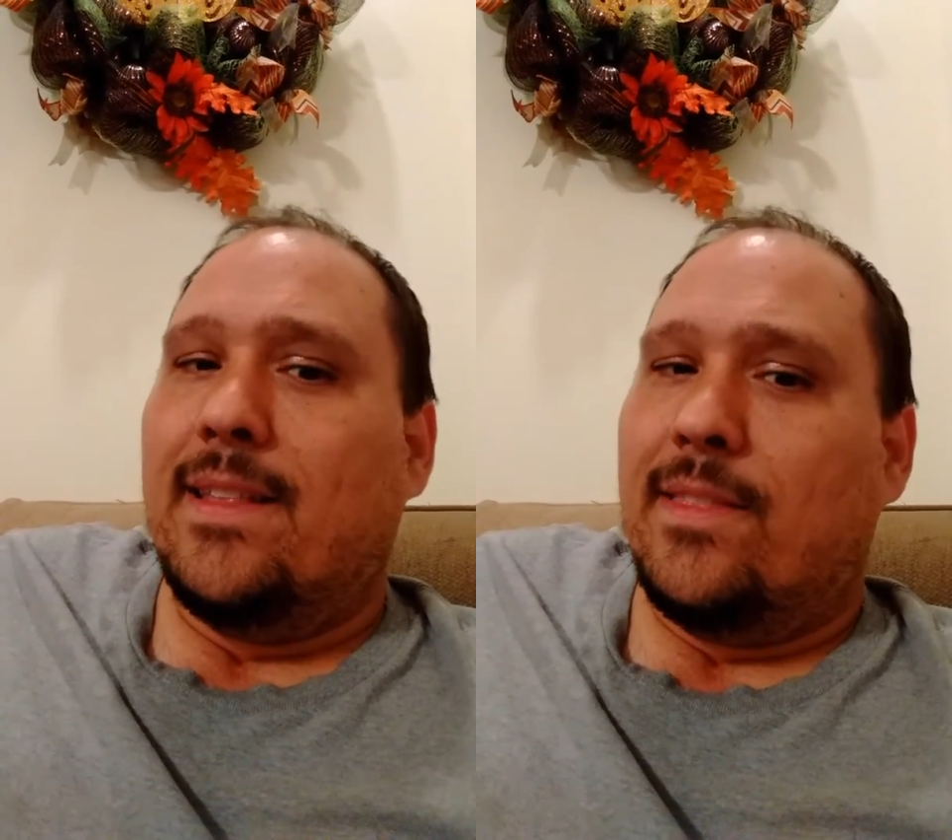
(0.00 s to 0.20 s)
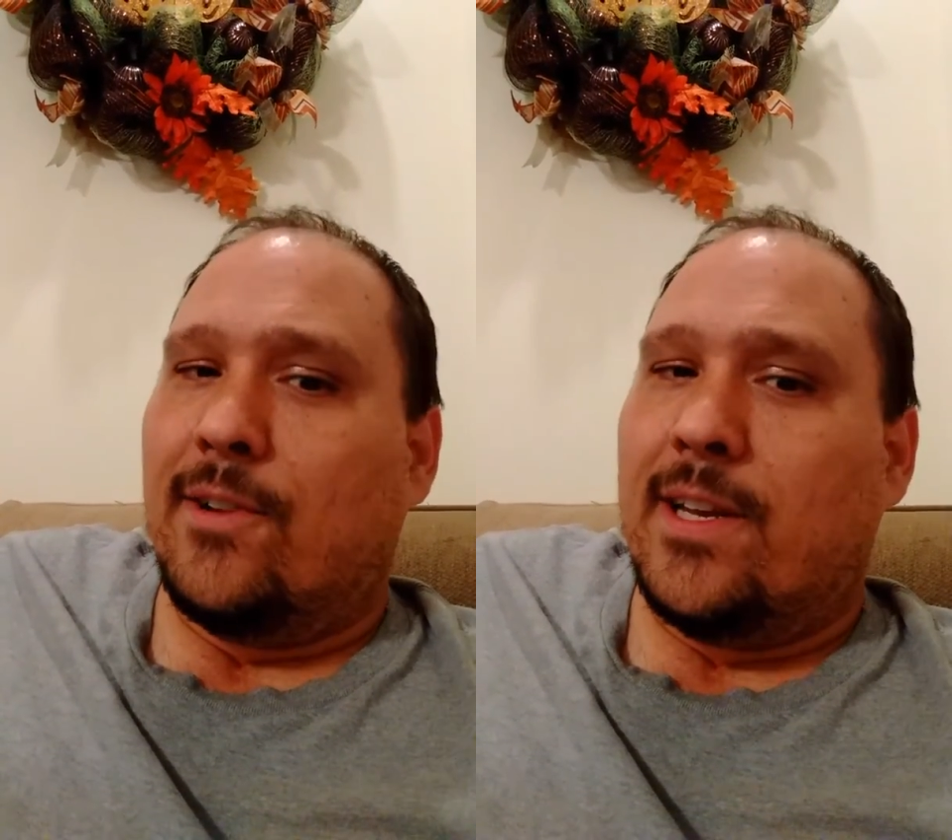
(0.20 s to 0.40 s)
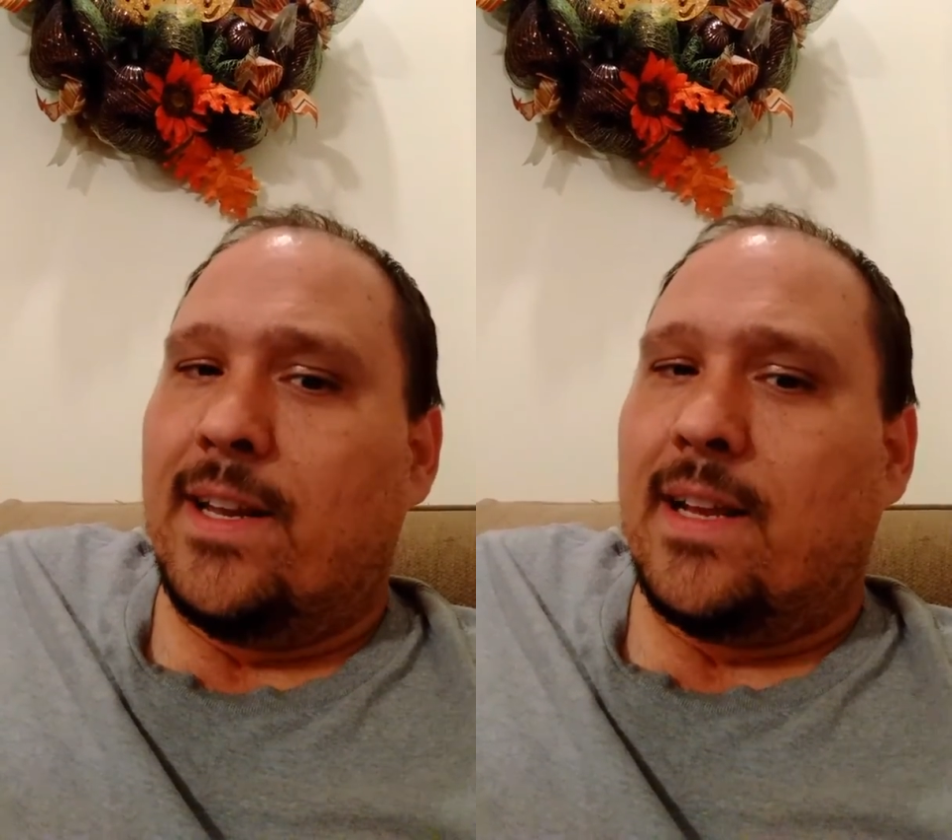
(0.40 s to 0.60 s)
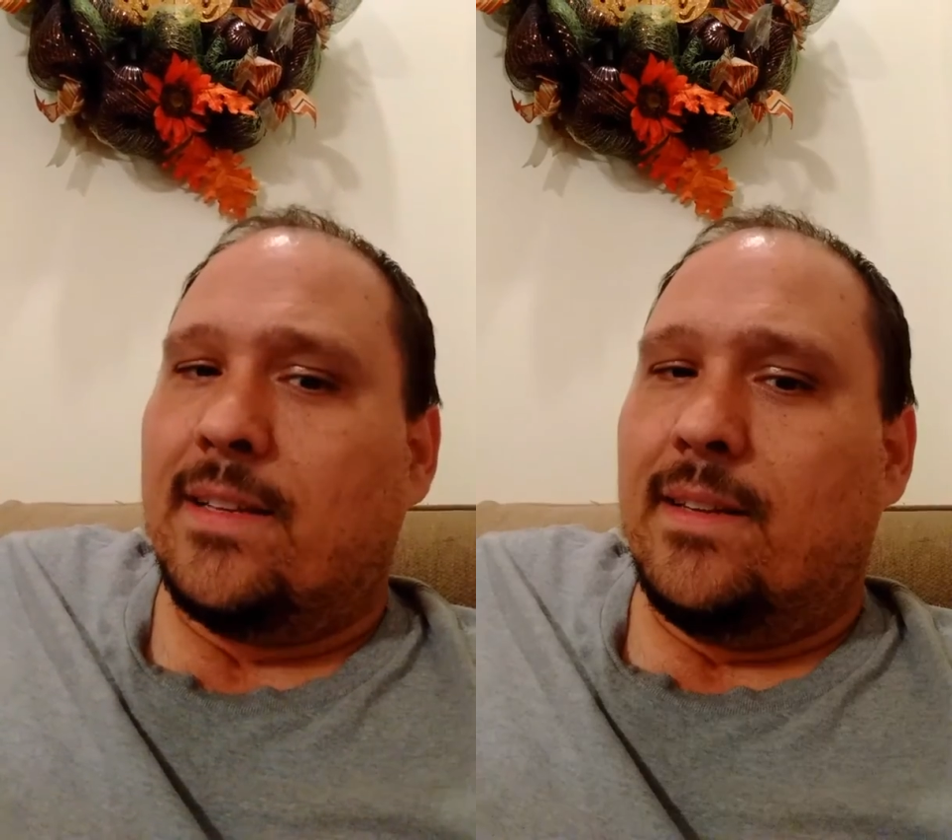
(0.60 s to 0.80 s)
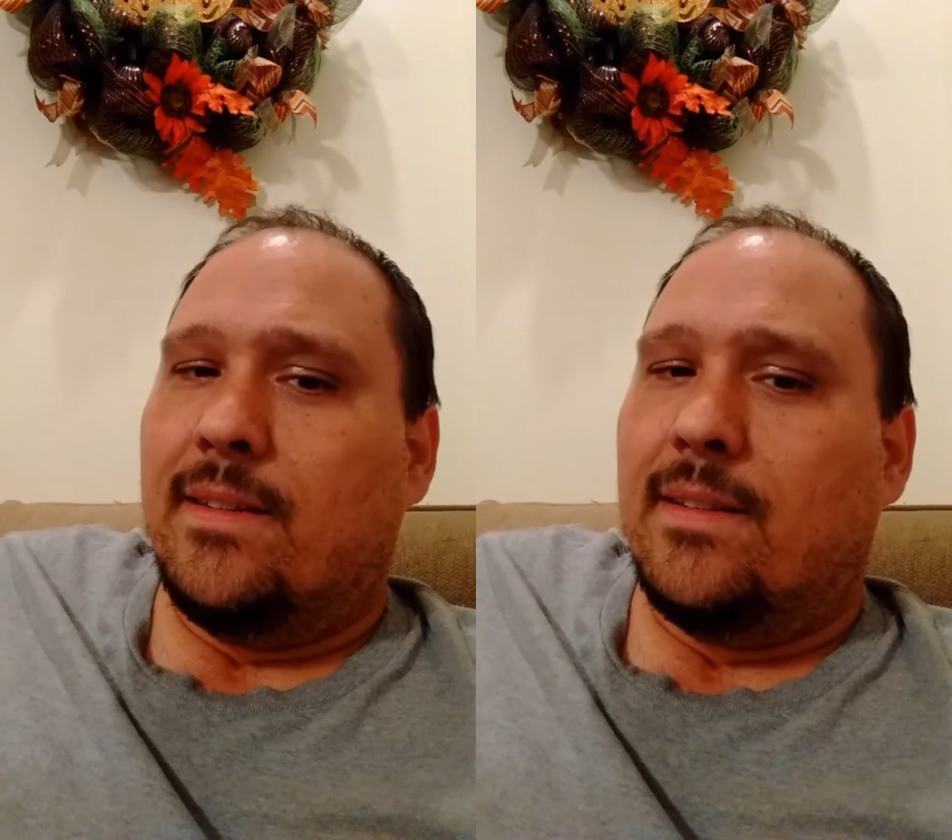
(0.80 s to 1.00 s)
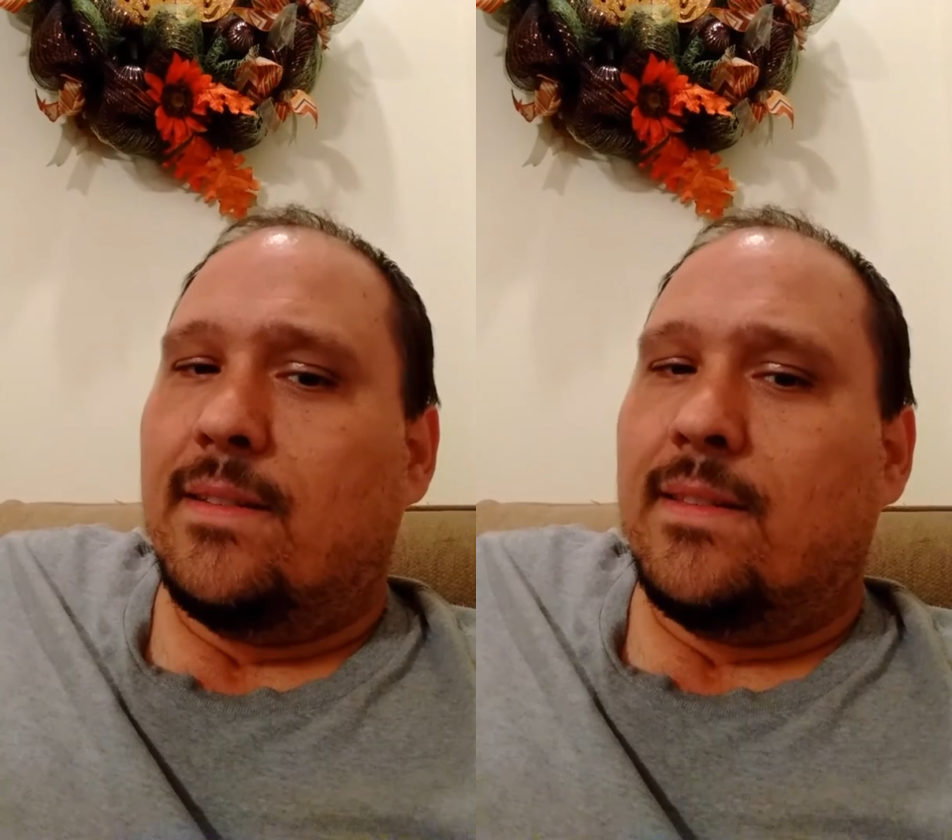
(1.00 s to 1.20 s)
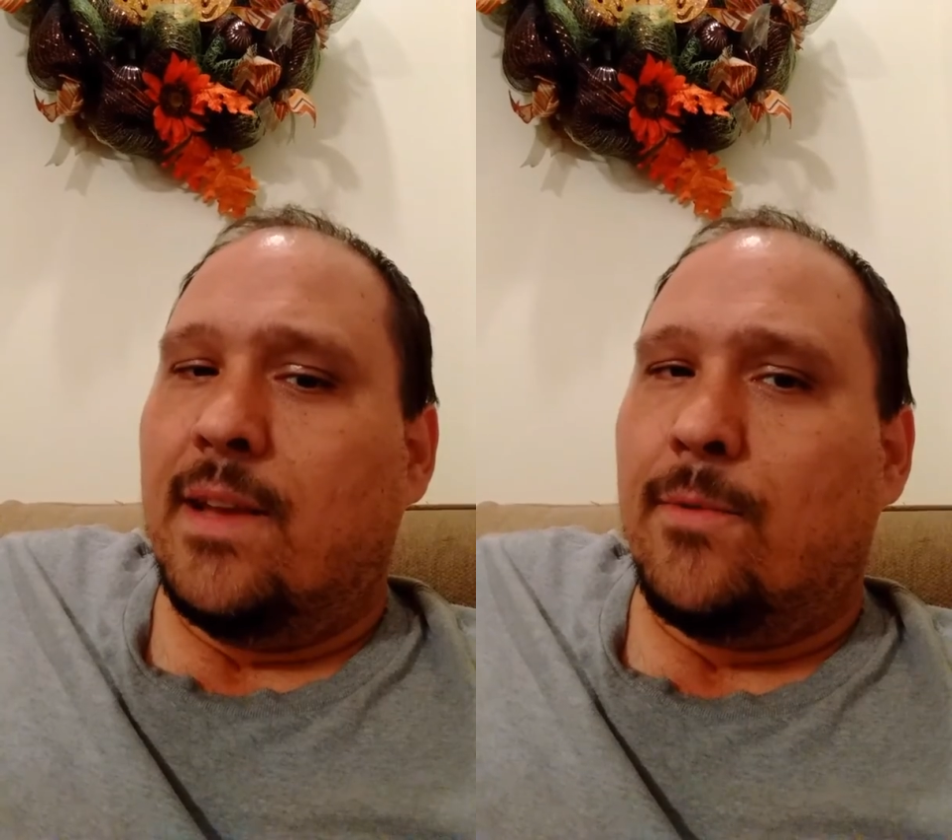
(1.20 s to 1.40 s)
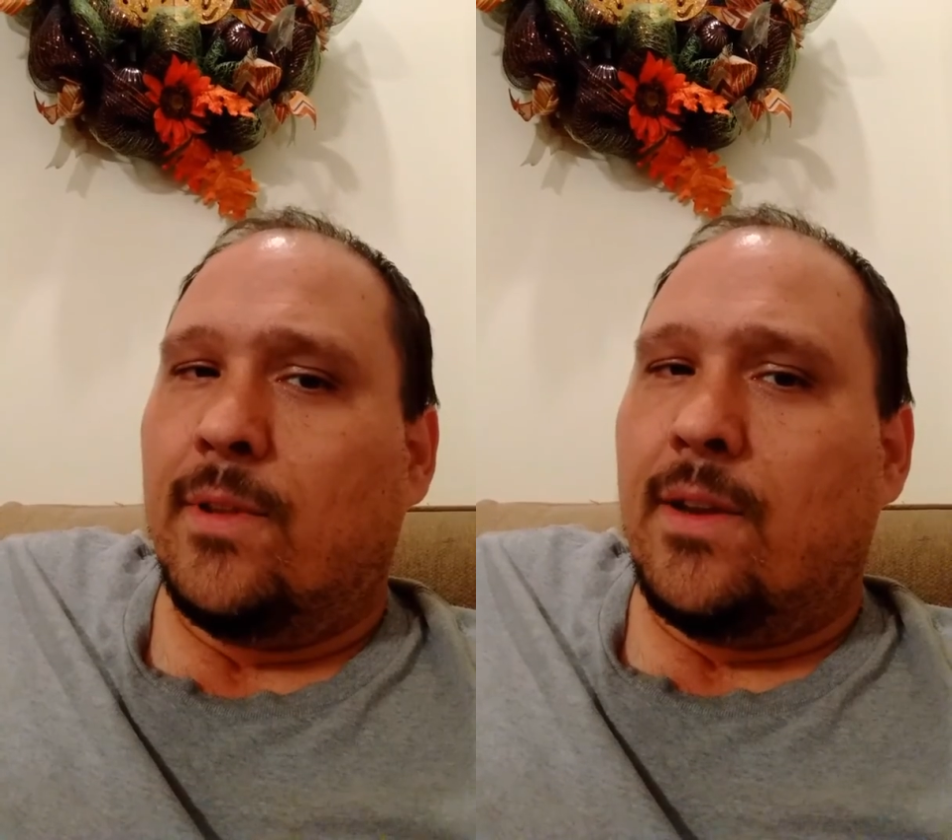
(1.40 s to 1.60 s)
They're connected. They
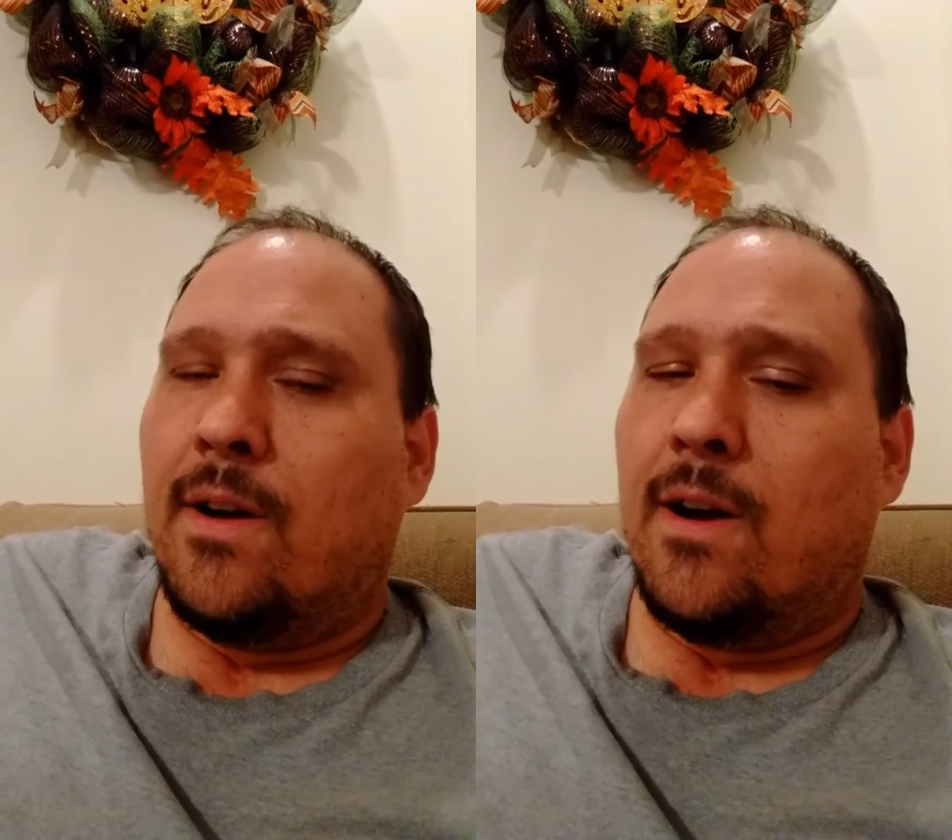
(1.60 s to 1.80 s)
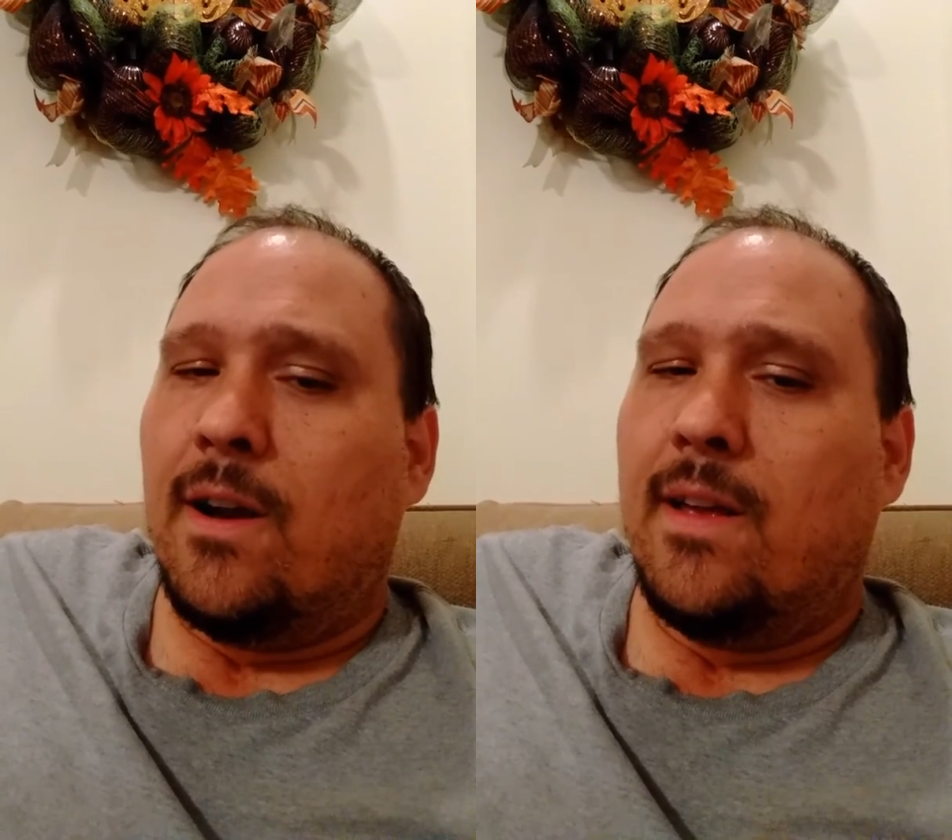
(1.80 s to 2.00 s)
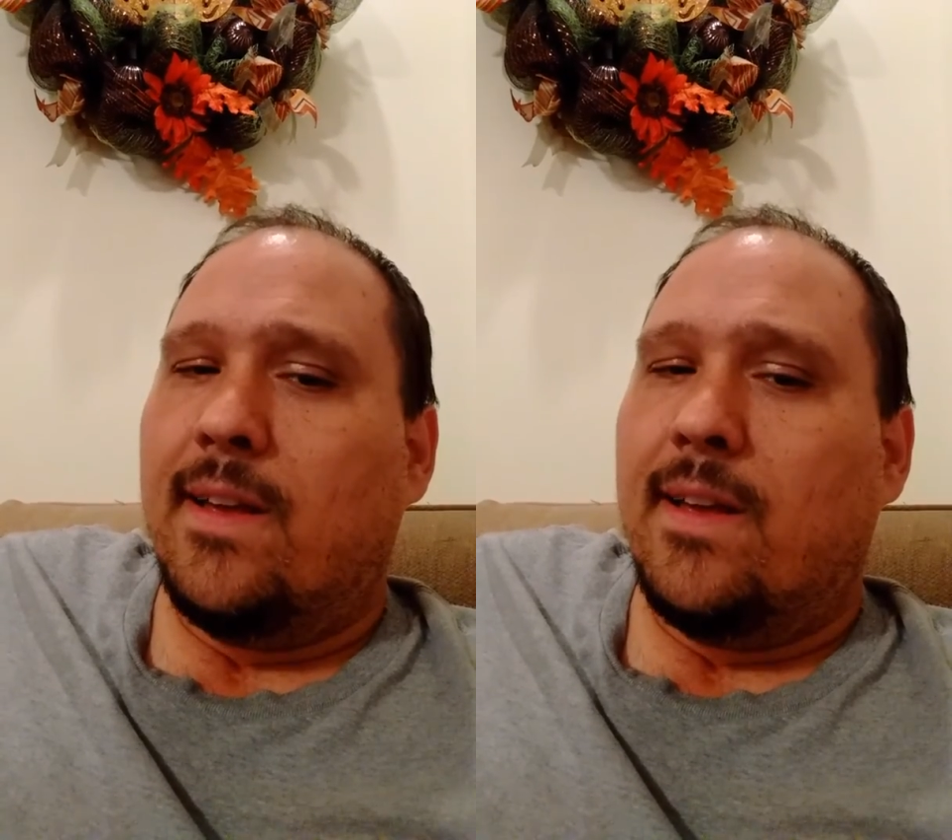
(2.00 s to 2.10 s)
really are.